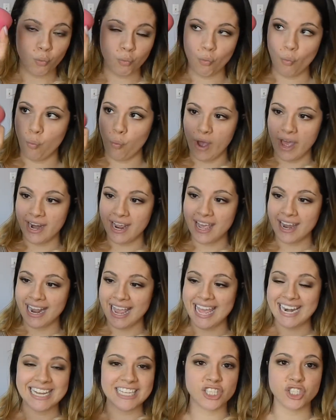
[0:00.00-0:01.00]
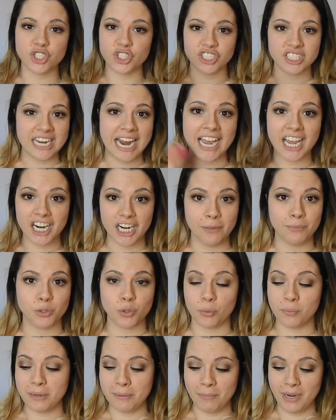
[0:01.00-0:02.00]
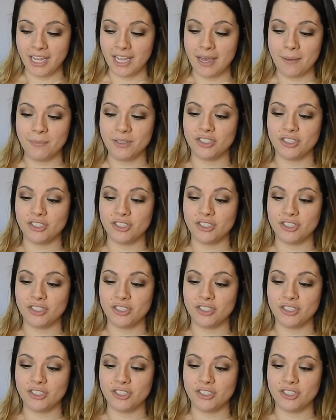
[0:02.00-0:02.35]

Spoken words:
wet it and it's just not gonna absorb your makeup.